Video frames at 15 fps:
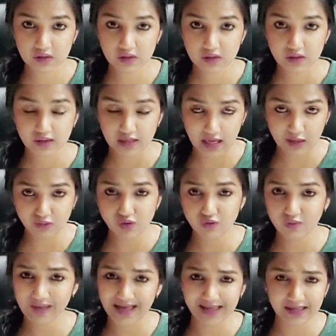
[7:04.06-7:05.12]
And now you're
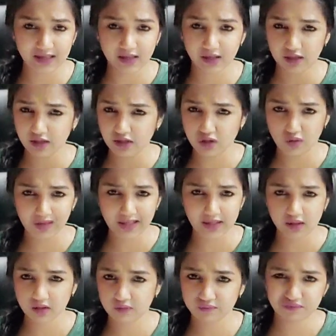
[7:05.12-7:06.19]
like,
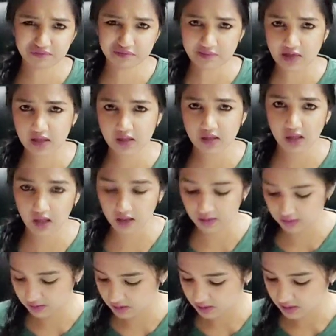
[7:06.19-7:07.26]

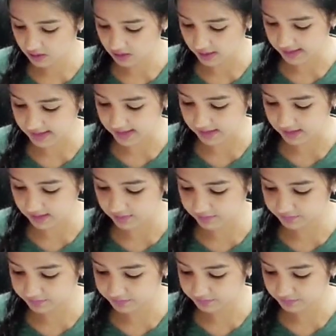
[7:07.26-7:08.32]
that's it.
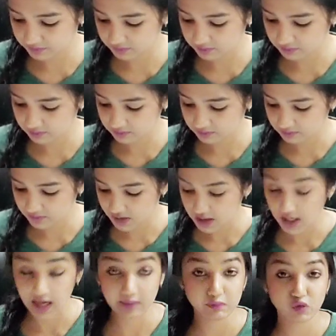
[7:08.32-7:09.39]

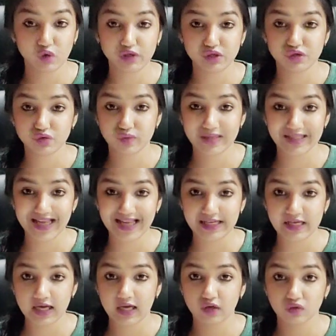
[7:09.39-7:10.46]
I'm going to do it
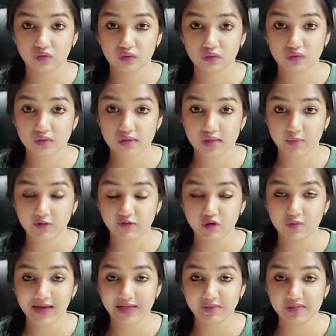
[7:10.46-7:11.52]
anyhow. Some of you
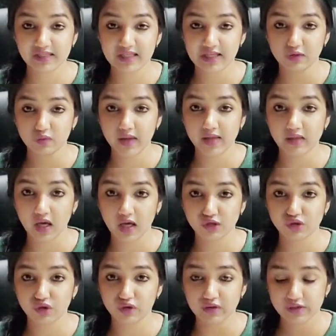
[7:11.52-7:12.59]
might be dealing with a
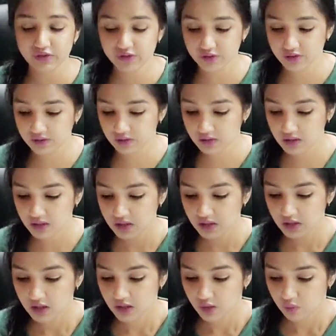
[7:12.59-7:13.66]
Taurus.
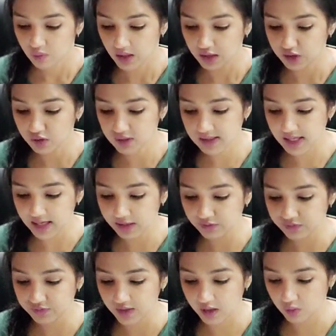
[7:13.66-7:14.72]
Virgos
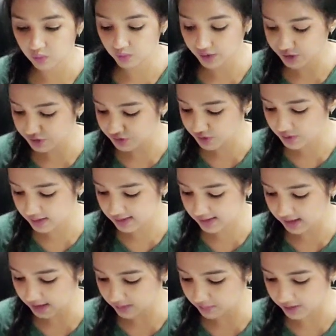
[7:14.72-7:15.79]
out there, what is your next
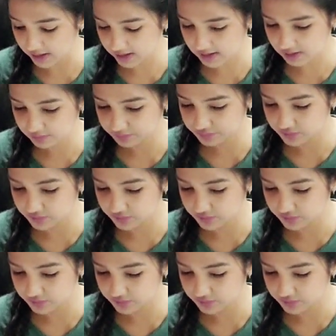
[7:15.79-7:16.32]
card, please?